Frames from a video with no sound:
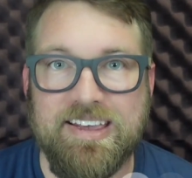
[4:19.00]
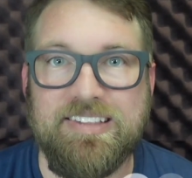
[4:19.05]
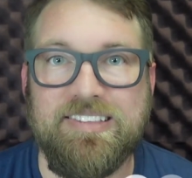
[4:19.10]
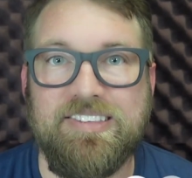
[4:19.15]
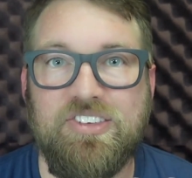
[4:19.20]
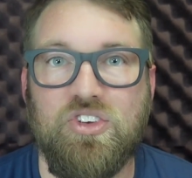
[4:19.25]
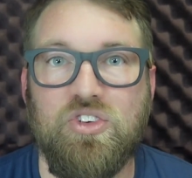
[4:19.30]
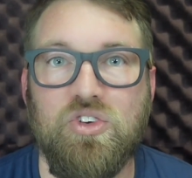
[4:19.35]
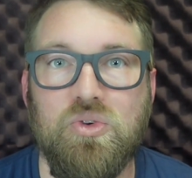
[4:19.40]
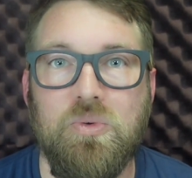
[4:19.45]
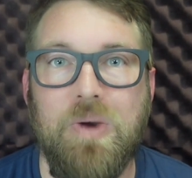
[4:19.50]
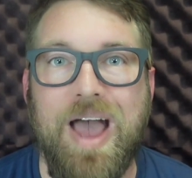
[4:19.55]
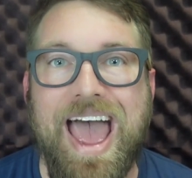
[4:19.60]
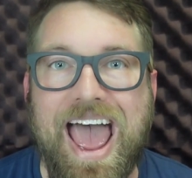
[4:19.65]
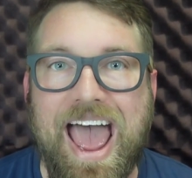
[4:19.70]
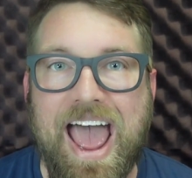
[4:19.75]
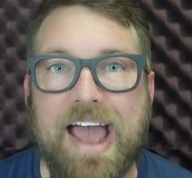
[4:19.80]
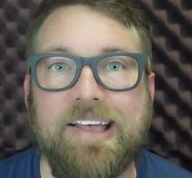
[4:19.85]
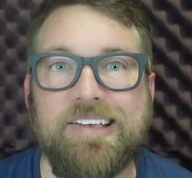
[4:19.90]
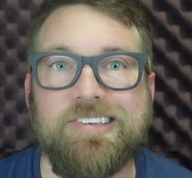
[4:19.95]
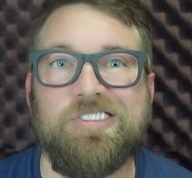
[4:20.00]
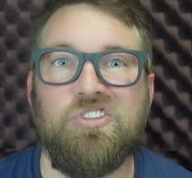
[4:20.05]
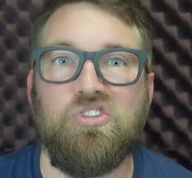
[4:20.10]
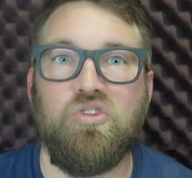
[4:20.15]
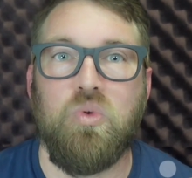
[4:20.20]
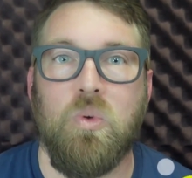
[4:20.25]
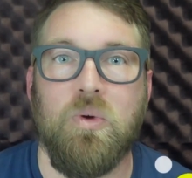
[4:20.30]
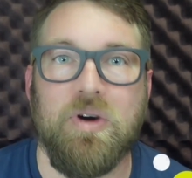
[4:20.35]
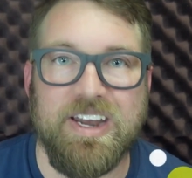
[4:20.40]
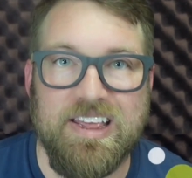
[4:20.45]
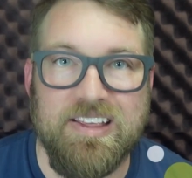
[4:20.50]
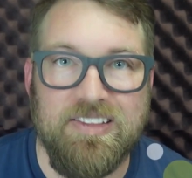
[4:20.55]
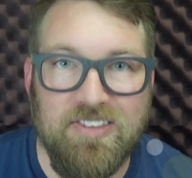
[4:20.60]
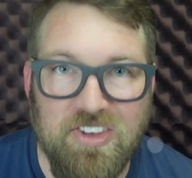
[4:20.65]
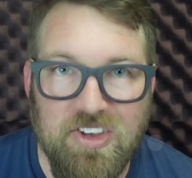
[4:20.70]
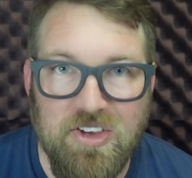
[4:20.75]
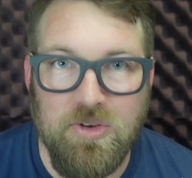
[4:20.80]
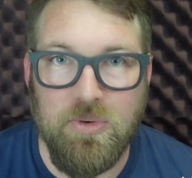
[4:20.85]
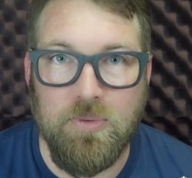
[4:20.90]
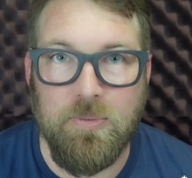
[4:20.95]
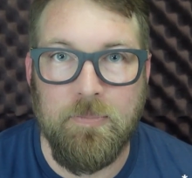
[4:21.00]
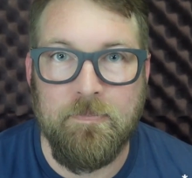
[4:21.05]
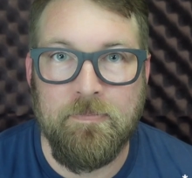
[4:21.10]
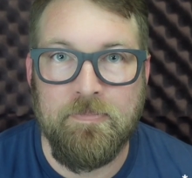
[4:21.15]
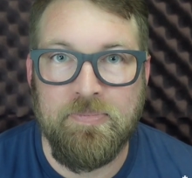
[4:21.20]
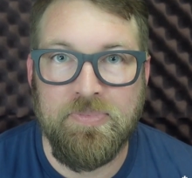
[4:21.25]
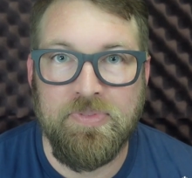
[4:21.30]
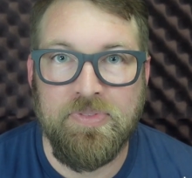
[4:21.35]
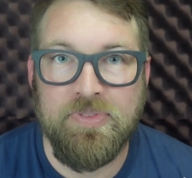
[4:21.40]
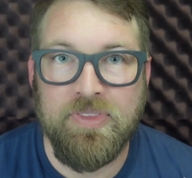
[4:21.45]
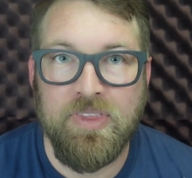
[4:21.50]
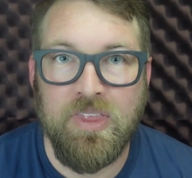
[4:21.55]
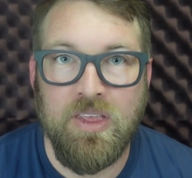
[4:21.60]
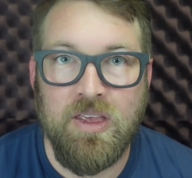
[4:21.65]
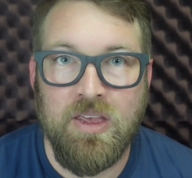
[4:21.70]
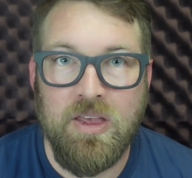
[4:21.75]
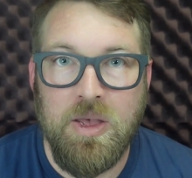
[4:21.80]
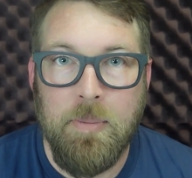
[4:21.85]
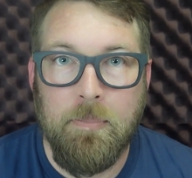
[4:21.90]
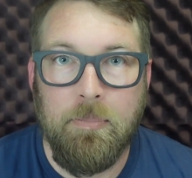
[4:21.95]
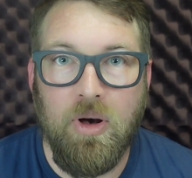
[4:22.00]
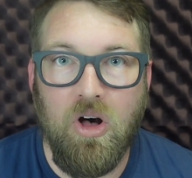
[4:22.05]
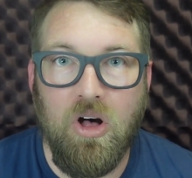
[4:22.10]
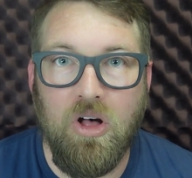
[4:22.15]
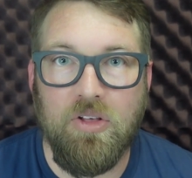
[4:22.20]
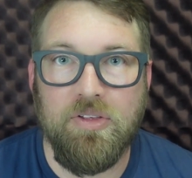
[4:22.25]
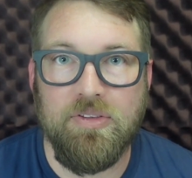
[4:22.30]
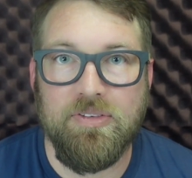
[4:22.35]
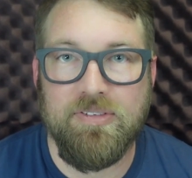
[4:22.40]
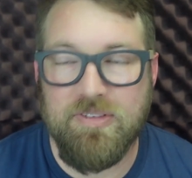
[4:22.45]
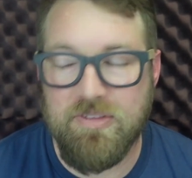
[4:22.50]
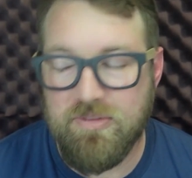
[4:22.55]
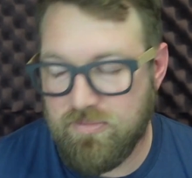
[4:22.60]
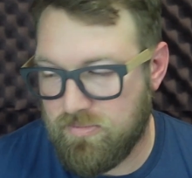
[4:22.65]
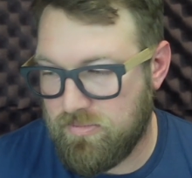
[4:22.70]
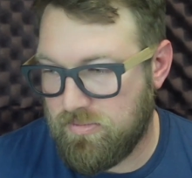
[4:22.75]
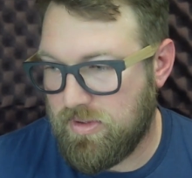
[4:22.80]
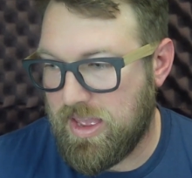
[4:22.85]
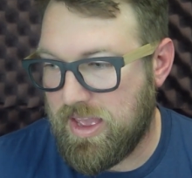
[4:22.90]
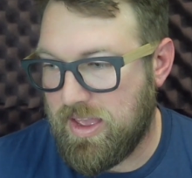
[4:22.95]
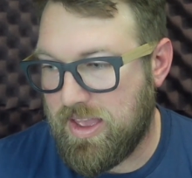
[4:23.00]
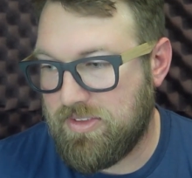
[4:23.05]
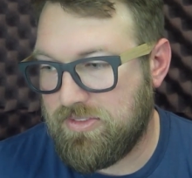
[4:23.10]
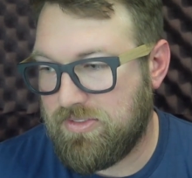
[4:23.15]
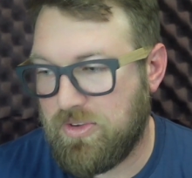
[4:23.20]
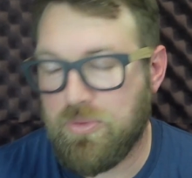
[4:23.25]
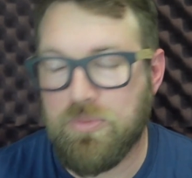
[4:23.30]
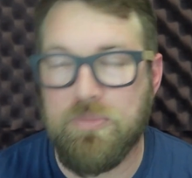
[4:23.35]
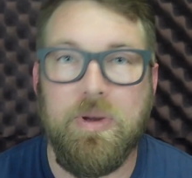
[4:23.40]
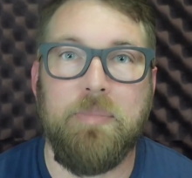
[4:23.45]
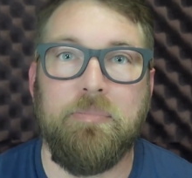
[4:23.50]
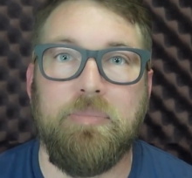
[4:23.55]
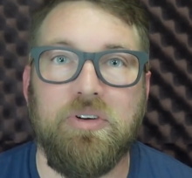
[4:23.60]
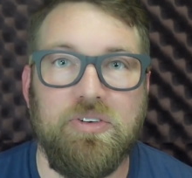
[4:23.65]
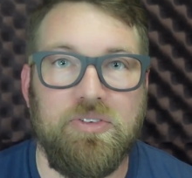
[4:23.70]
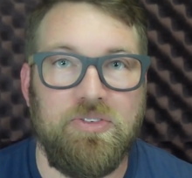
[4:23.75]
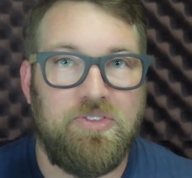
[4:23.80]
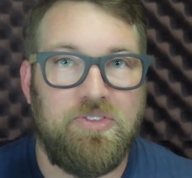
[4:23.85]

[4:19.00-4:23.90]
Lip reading: into Acts 22. Paul, as you remember,